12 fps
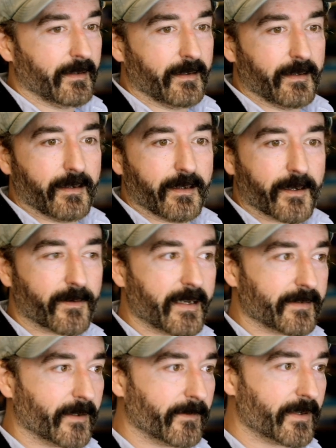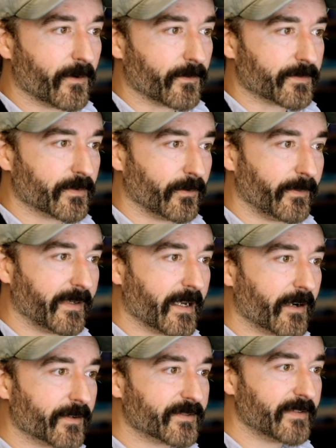All right, there we go. So we got our
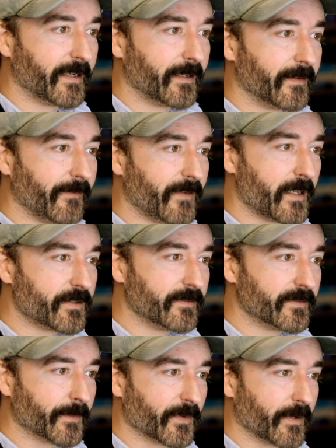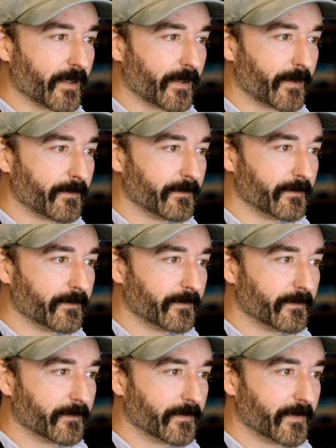standard deviations. I'm going to
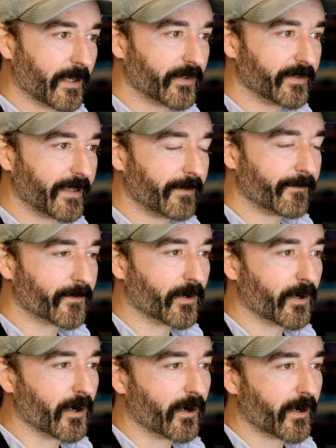calculate it for our other